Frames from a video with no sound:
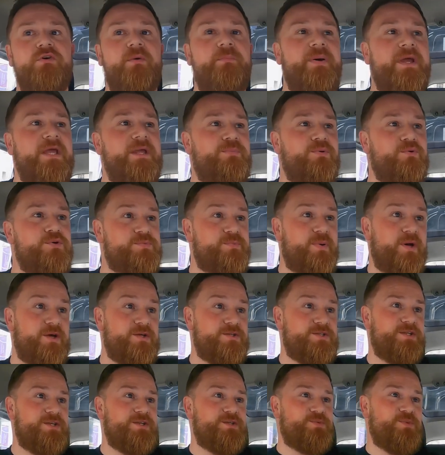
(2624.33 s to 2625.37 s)
a people's
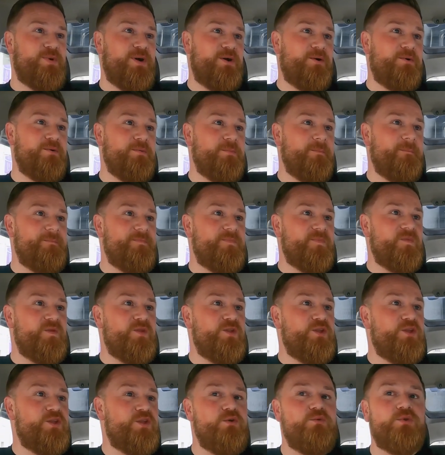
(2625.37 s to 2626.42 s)
person as well.
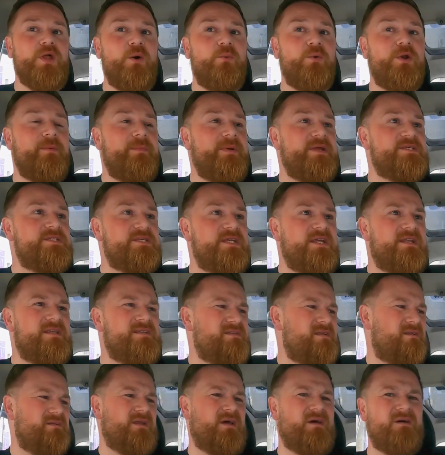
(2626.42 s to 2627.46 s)
Yeah. You don't want to be seen
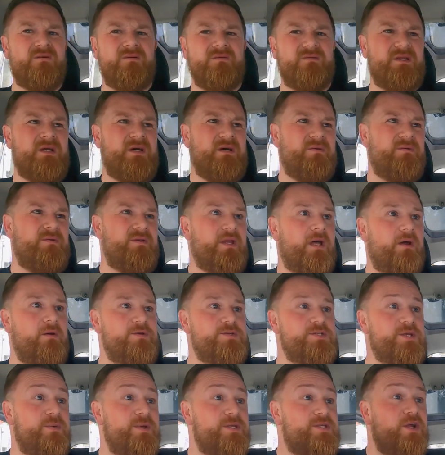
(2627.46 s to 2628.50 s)
as no, no, no.
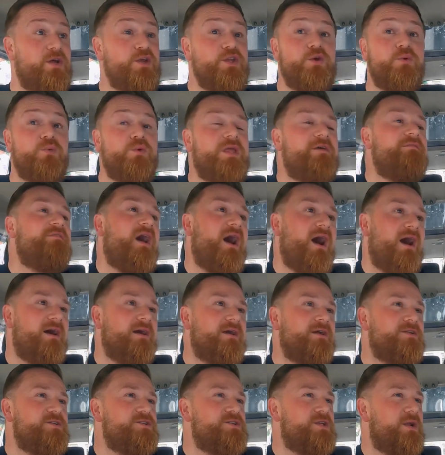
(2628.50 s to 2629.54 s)
So it's like no. you'll give a
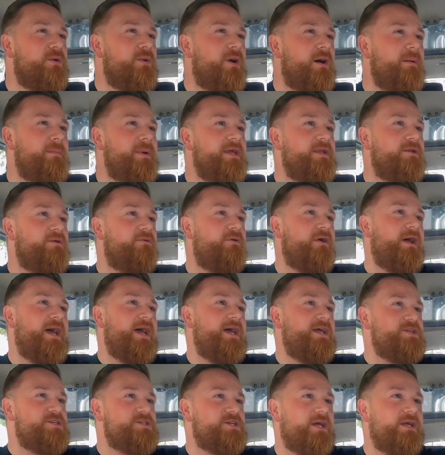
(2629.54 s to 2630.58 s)
hug. Do you know what I mean? Or a
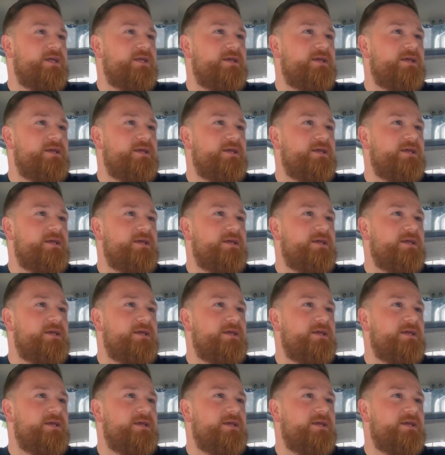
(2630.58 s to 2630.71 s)
handshake. Oh, I love